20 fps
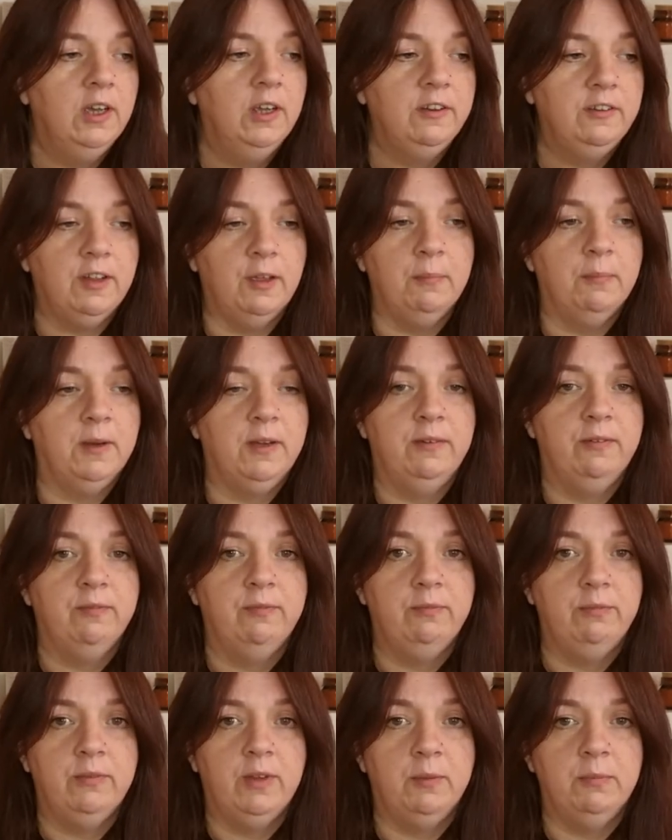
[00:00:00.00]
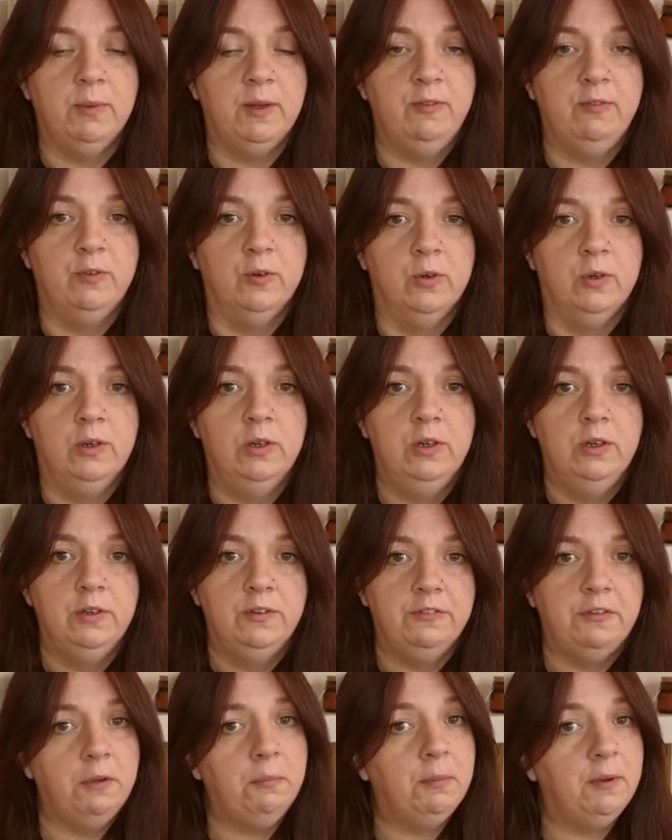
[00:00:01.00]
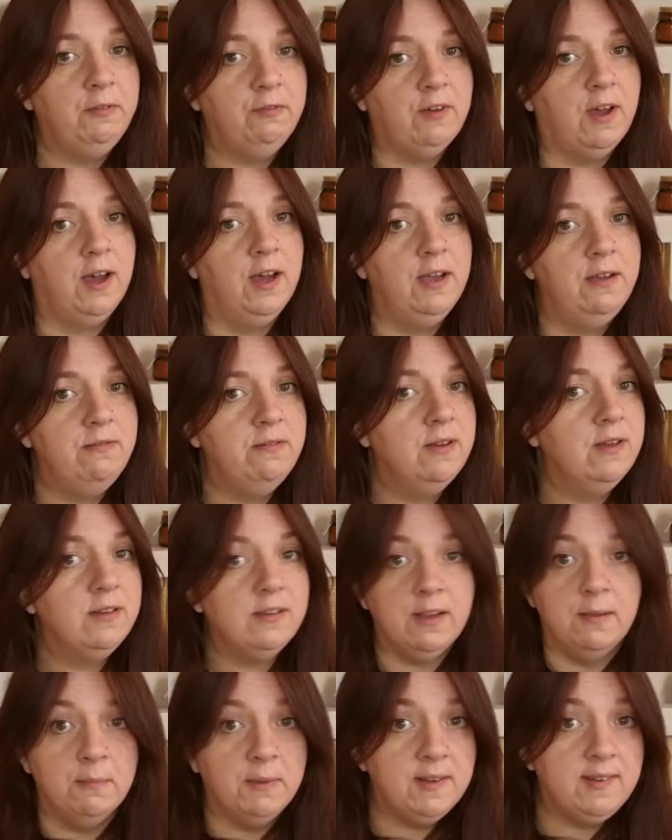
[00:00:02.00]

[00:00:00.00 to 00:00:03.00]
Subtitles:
Don't buy four, don't buy five, don't buy